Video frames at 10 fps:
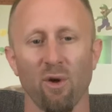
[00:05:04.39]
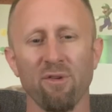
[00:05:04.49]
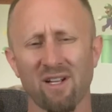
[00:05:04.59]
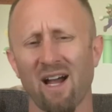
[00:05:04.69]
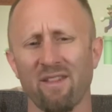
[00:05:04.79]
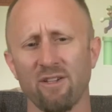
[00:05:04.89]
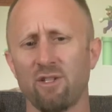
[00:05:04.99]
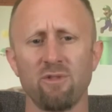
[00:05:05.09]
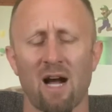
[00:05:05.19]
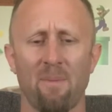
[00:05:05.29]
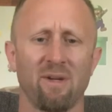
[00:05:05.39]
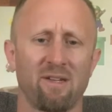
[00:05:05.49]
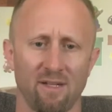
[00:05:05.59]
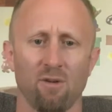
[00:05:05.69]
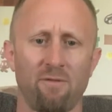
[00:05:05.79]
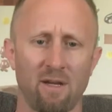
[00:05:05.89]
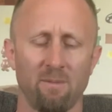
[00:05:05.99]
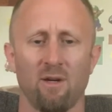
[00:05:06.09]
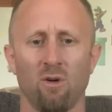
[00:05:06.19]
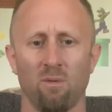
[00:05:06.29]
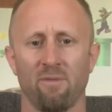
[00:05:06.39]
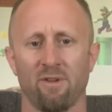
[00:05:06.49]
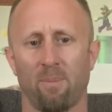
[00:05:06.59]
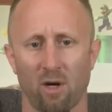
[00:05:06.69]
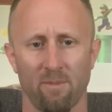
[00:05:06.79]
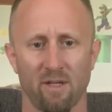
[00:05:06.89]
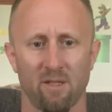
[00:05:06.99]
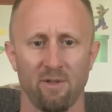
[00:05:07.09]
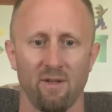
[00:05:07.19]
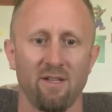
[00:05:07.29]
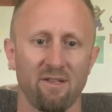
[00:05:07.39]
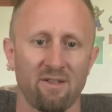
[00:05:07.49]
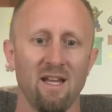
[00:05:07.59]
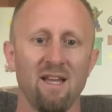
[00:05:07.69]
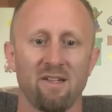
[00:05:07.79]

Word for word: those are kind of the two topics, single family homes, apartment communities.